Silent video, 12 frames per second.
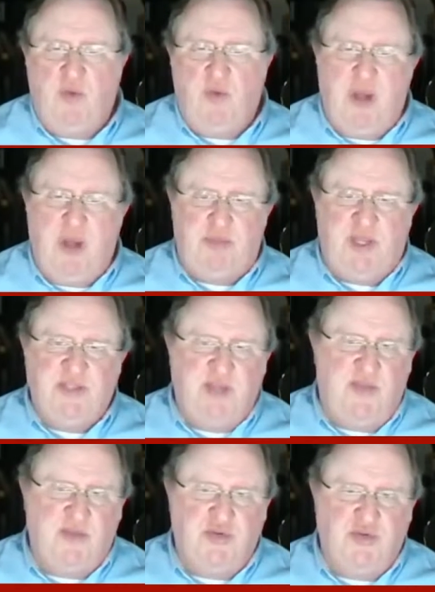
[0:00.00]
the
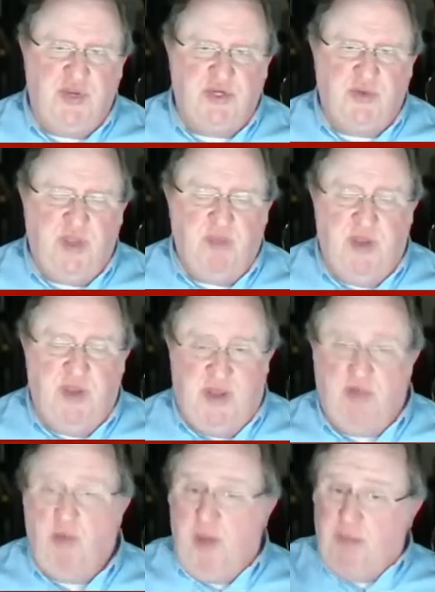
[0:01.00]
Republicans on the Judiciary
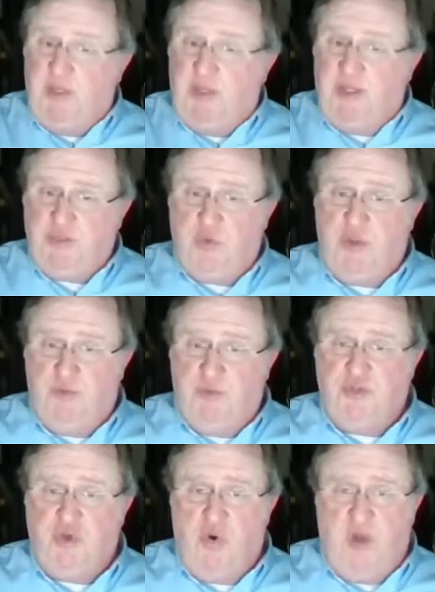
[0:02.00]
Committee, and Republicans were
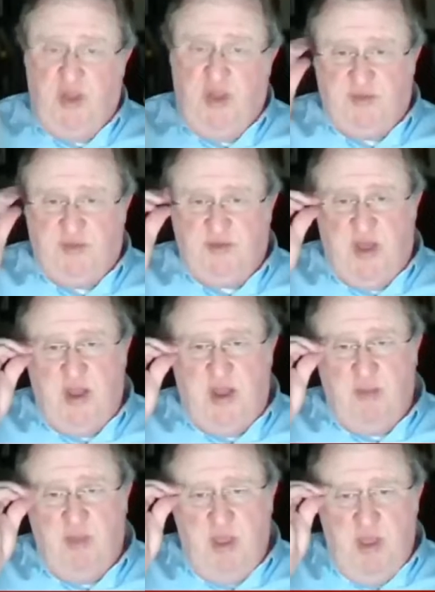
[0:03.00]
the majority at the
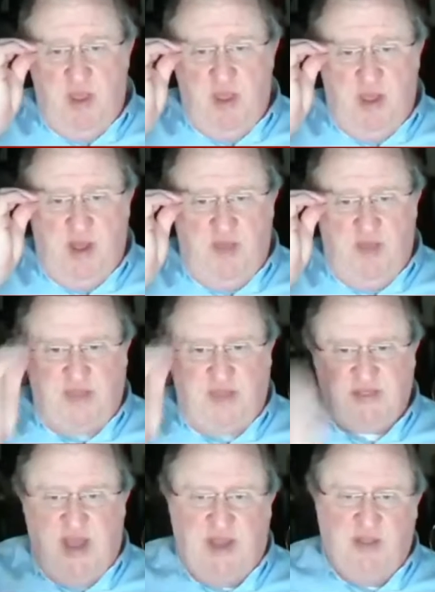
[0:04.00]
time,
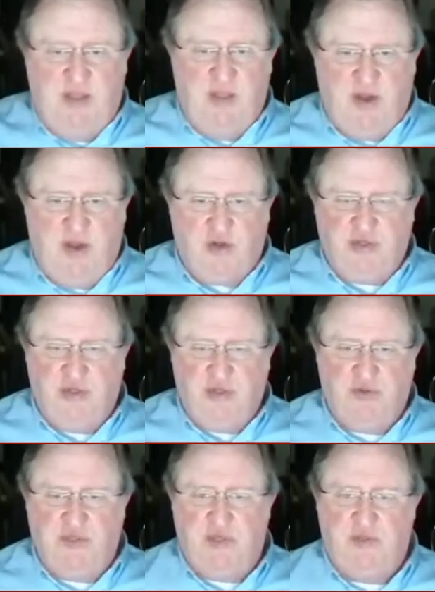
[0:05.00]
they signed a letter
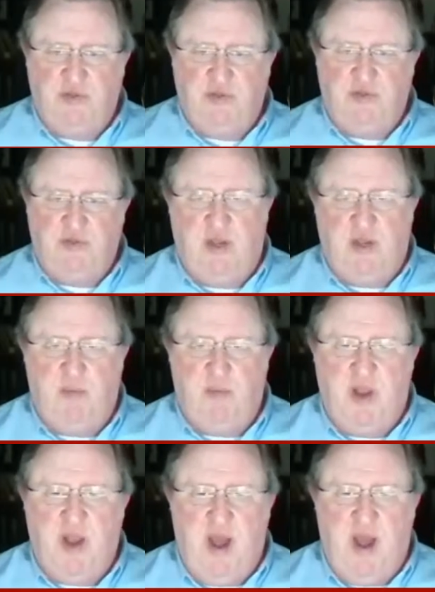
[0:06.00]
to
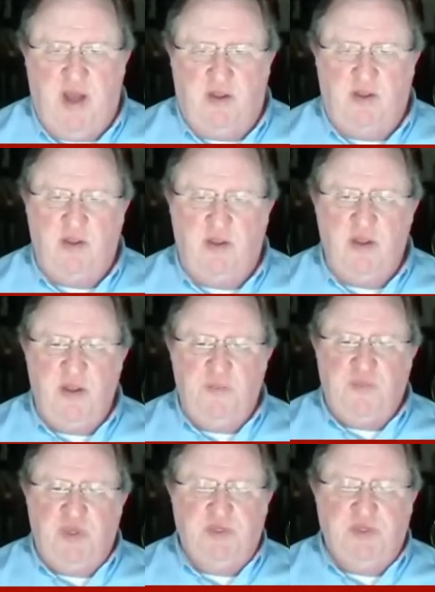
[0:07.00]
Leader McConnell
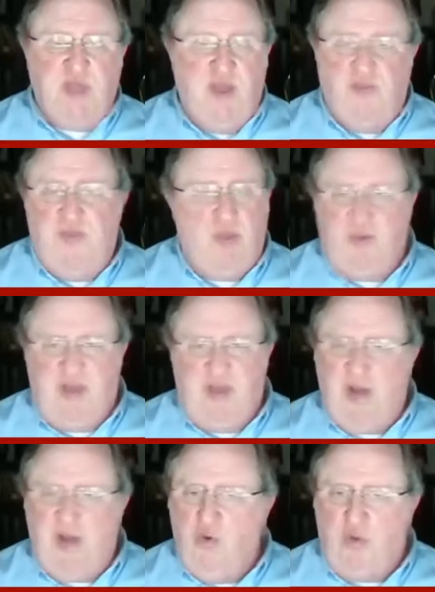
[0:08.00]
saying that they
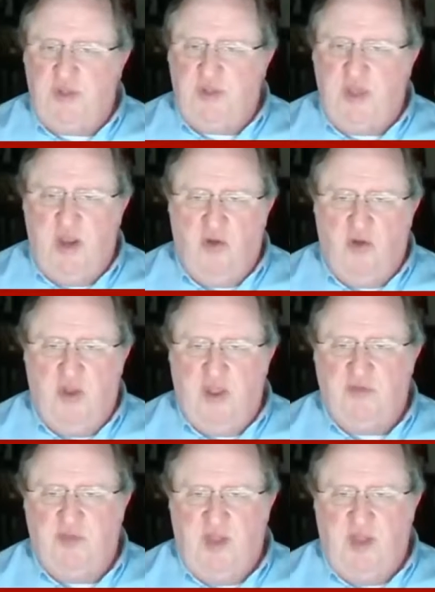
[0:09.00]
would not hold a
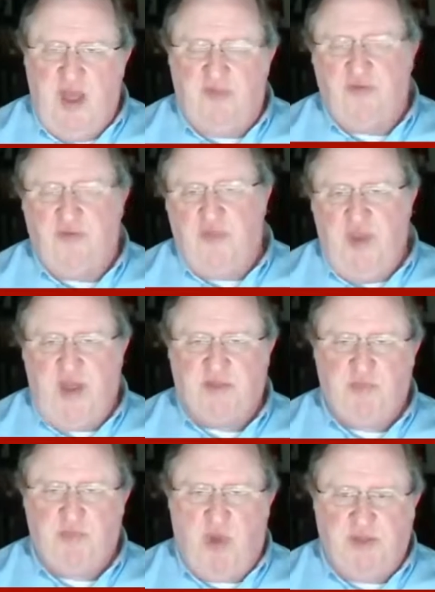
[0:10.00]
hearing until after the
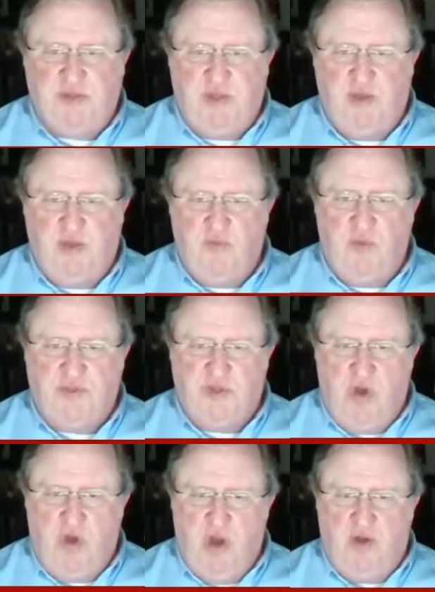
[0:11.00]
next president
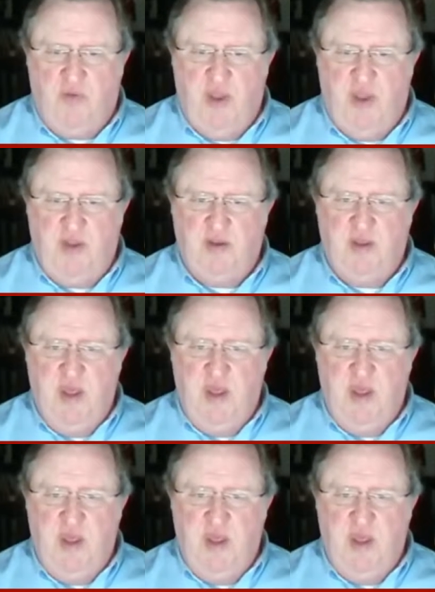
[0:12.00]
was inaugurated.